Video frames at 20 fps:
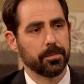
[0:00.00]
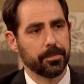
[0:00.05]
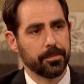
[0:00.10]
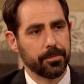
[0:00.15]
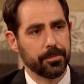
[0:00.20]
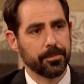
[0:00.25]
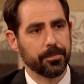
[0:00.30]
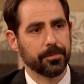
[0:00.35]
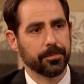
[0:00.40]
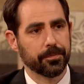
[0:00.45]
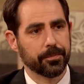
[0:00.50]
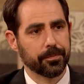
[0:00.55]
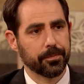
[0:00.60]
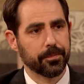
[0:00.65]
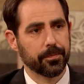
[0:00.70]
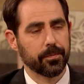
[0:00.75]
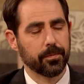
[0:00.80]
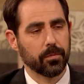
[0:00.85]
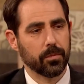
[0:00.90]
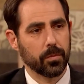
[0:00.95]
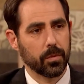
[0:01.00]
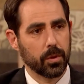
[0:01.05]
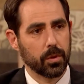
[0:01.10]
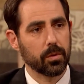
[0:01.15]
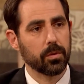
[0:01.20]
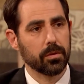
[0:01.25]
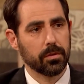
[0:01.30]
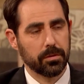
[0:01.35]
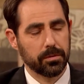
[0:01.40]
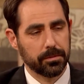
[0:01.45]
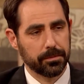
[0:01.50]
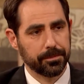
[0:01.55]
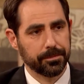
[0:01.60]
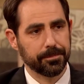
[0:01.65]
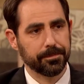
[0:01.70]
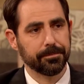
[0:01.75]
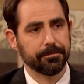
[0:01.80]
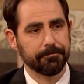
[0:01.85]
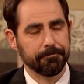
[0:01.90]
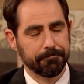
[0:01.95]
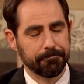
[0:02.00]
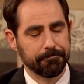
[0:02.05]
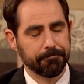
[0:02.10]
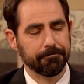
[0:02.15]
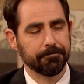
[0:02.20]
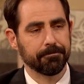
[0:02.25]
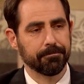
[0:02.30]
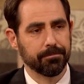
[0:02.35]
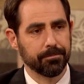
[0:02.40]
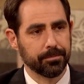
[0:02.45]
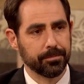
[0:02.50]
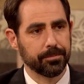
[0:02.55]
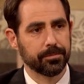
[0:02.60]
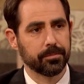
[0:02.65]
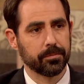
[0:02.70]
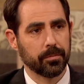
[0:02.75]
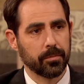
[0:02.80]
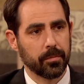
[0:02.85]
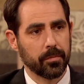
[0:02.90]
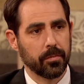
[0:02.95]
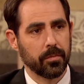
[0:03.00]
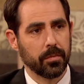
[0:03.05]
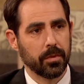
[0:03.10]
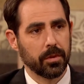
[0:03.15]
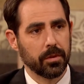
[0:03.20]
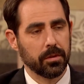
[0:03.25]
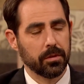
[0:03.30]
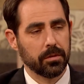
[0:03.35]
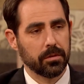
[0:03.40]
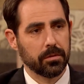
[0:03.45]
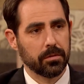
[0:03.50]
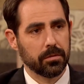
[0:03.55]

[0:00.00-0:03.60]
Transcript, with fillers: the, the tree of Judaism. For me, growing